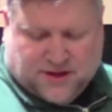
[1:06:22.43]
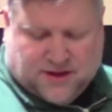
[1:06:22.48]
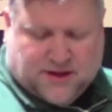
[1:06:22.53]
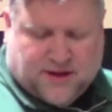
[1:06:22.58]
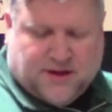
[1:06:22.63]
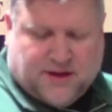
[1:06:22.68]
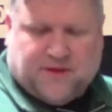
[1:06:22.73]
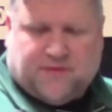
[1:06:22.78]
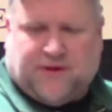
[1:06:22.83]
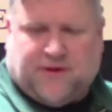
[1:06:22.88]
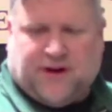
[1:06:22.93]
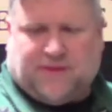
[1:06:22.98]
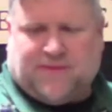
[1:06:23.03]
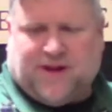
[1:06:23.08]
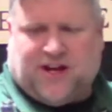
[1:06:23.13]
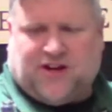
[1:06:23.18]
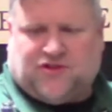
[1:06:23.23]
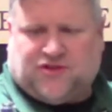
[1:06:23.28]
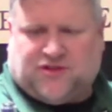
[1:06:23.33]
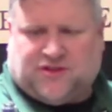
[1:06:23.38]
ring
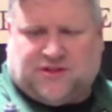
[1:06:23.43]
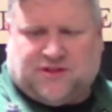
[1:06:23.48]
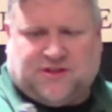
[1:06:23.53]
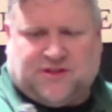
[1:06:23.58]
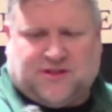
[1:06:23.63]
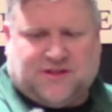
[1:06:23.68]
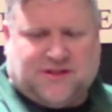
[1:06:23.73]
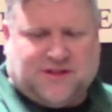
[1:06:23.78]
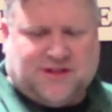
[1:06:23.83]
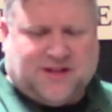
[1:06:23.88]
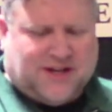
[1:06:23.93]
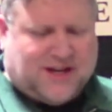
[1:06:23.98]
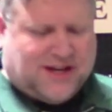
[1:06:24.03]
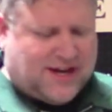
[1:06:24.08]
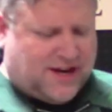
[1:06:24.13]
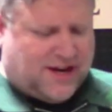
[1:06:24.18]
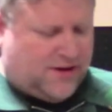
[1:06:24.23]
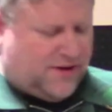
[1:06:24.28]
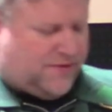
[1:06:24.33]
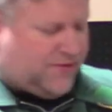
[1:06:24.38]
mandrel. I
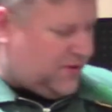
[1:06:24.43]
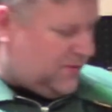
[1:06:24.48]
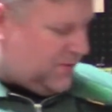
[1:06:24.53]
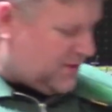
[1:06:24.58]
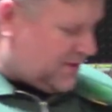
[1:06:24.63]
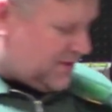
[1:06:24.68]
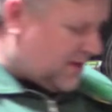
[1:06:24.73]
don't know if anyone saw